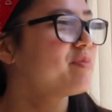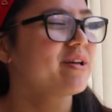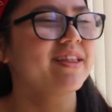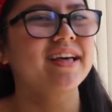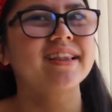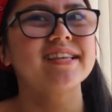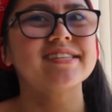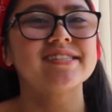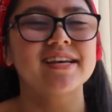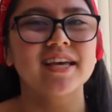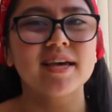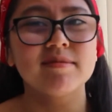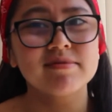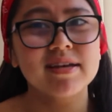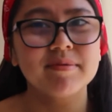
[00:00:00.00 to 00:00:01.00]
but like the sun
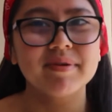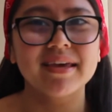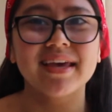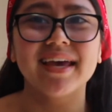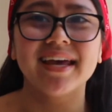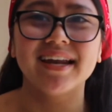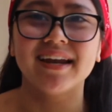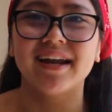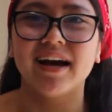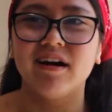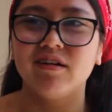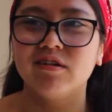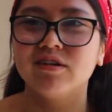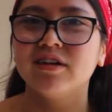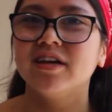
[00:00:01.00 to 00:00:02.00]
keeps coming in and
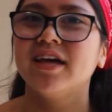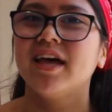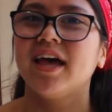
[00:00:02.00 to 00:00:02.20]
out